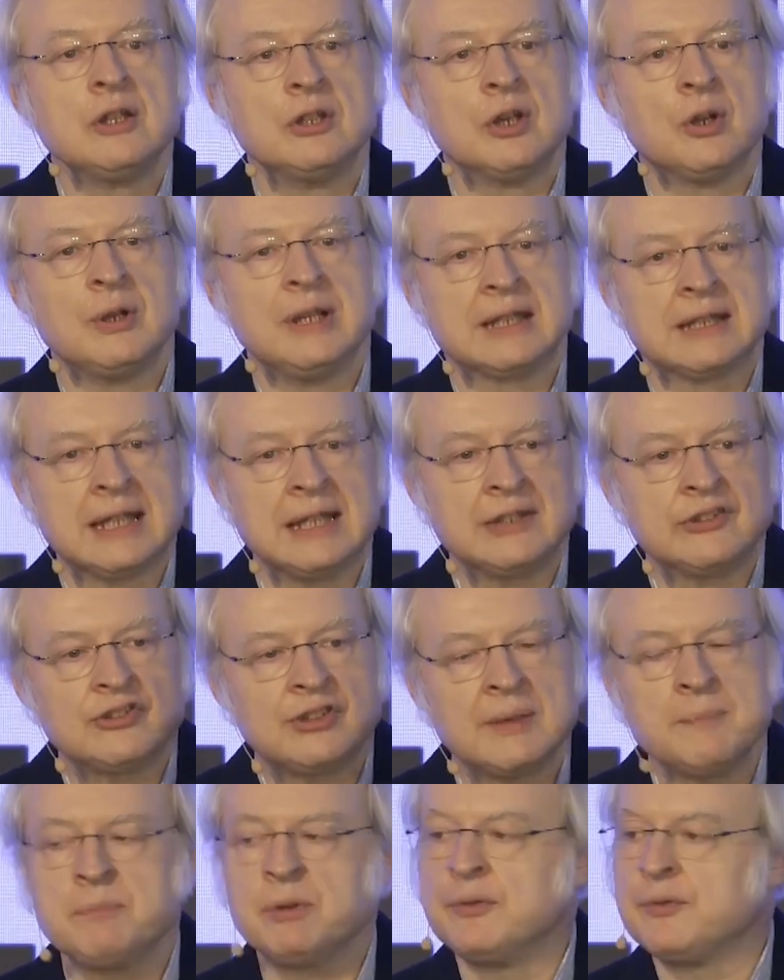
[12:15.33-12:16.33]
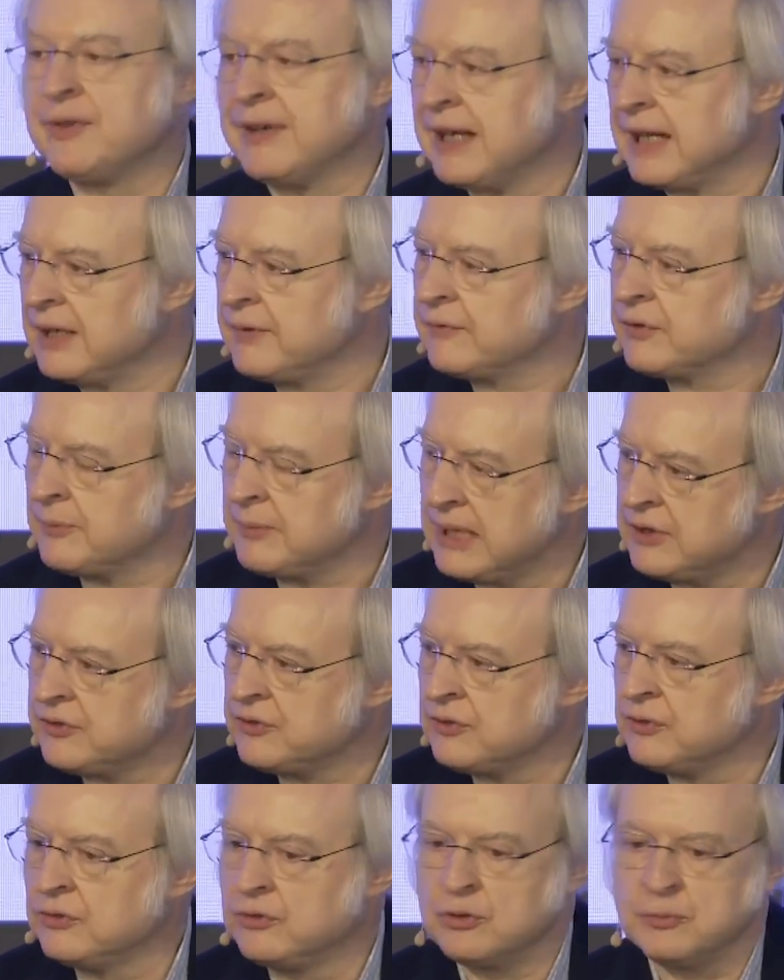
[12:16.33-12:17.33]
it can simplify
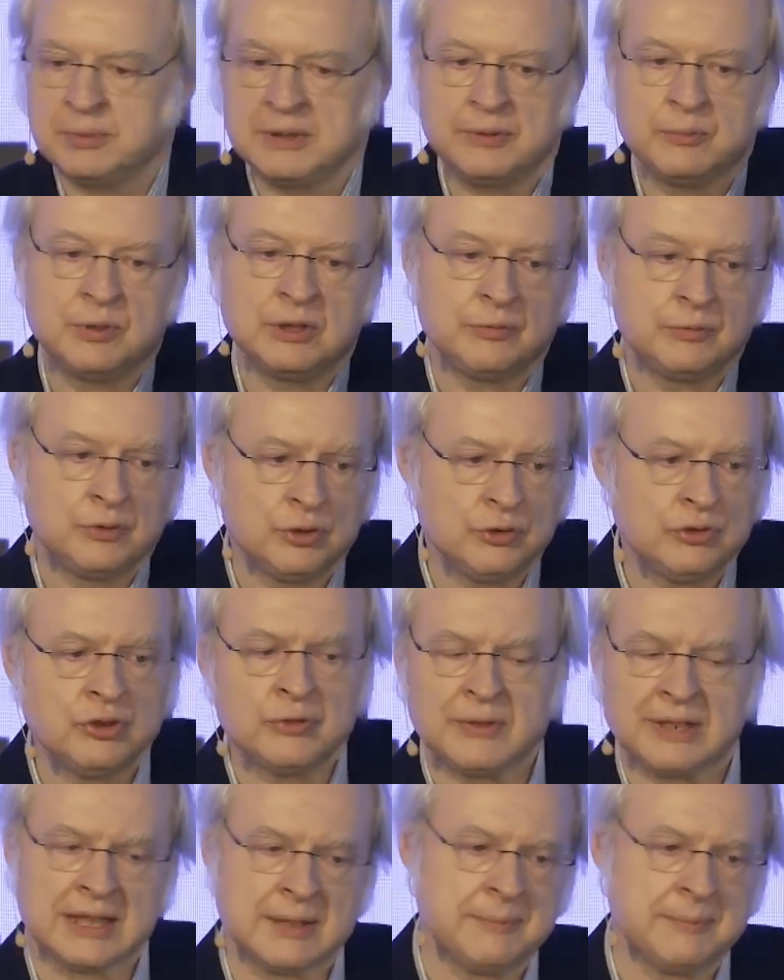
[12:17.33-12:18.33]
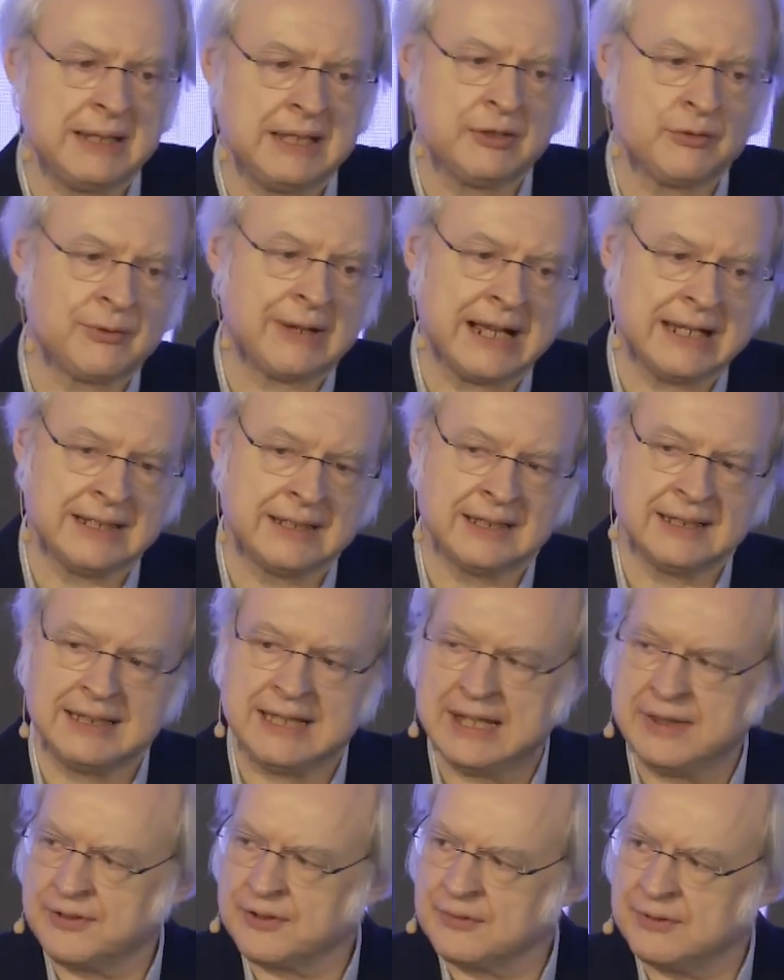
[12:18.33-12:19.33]
information to be, we used to recommend right at an
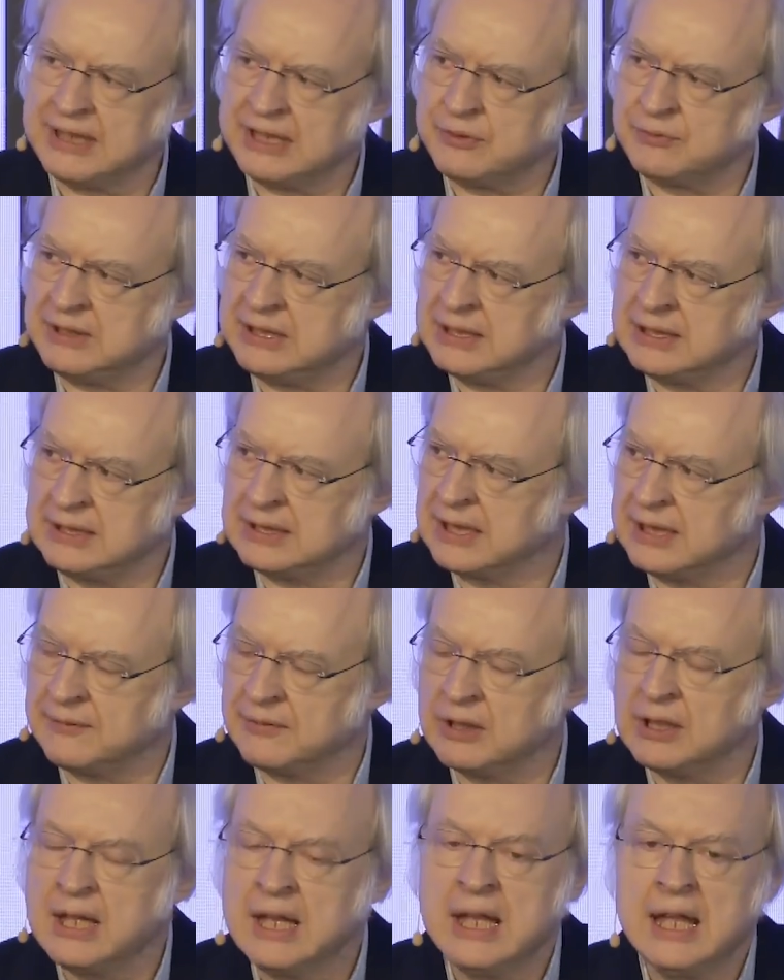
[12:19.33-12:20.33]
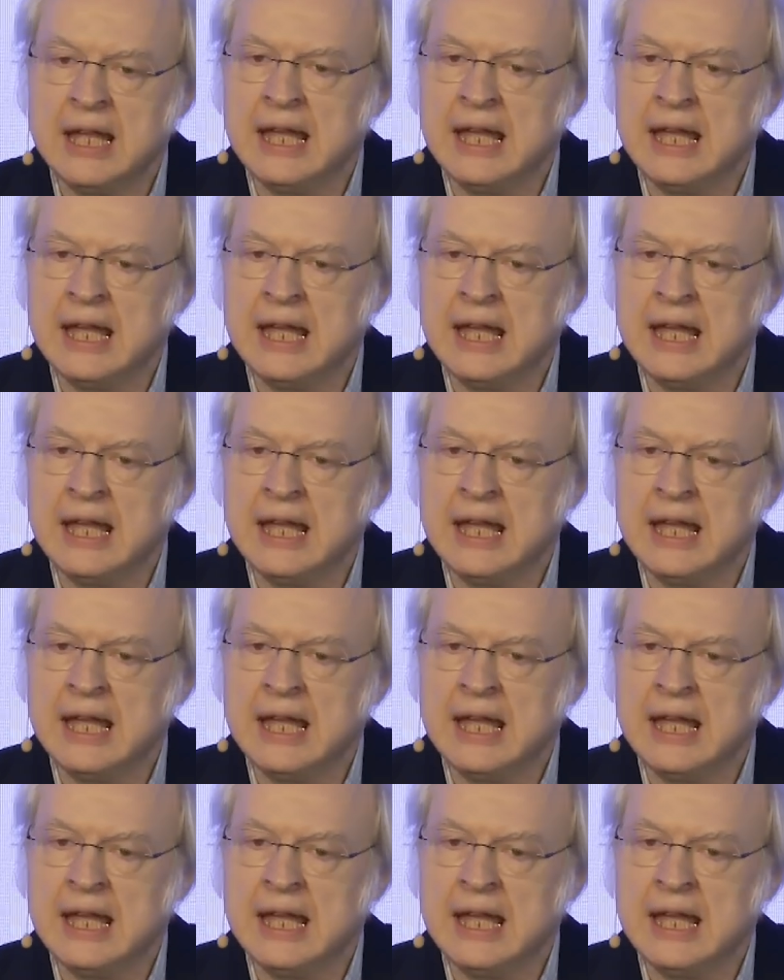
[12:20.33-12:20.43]
8th grade reading level,